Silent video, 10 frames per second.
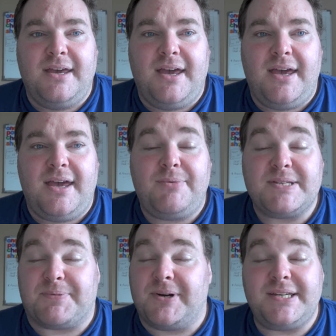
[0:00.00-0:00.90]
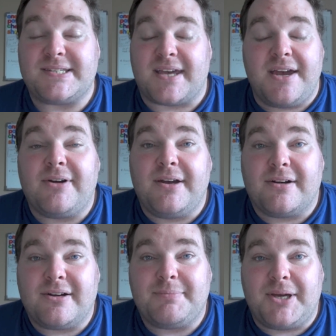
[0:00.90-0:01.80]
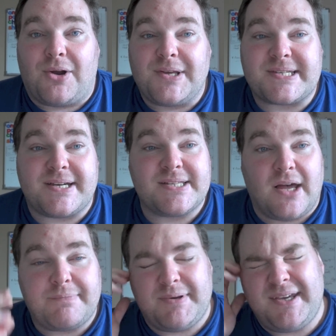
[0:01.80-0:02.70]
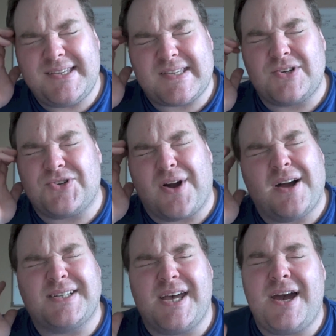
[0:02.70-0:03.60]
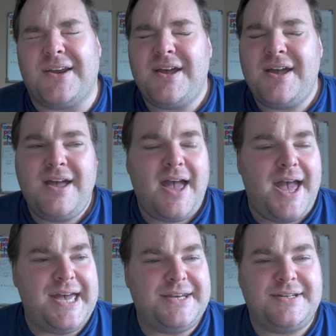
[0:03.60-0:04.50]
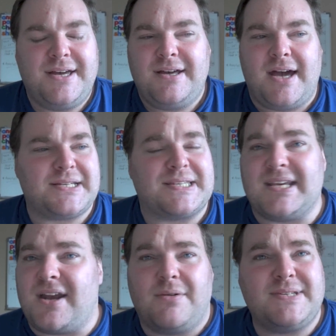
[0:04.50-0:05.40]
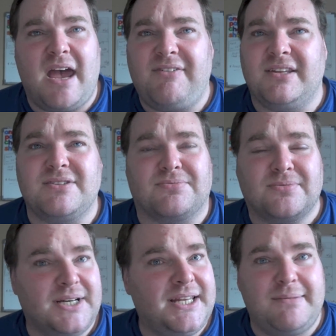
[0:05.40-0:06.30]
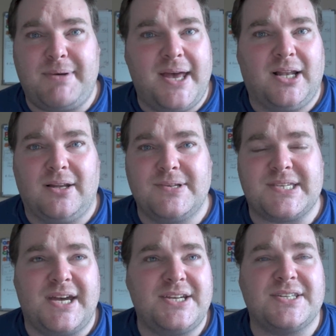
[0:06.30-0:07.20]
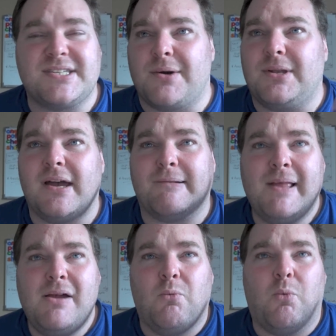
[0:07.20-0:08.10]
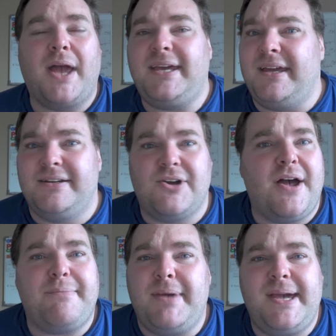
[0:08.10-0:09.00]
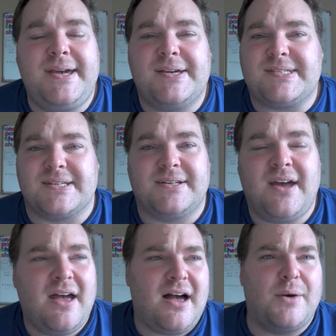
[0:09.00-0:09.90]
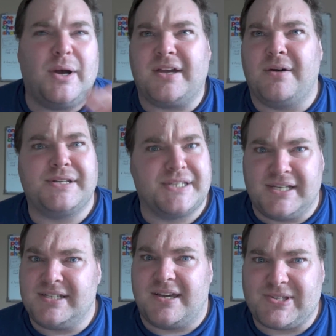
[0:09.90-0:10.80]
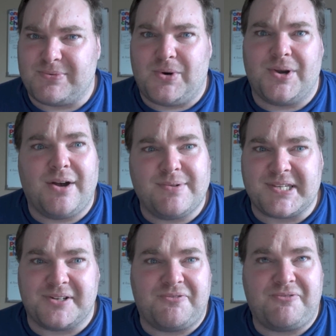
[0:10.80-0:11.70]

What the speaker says: It was pretty scary, I've got to be honest, because like being so drugged out, and as I said, I was having these really bad hallucinations. They were like waking nightmares, and I won't go into the details of what I was sort of